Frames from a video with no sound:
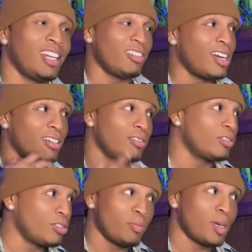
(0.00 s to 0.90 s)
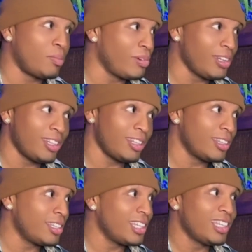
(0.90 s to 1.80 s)
know how to control my breathing.
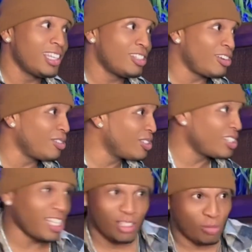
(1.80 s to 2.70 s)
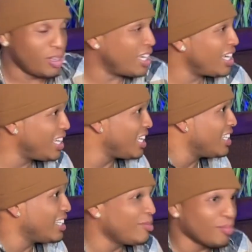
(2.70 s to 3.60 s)
So I was just like swinging and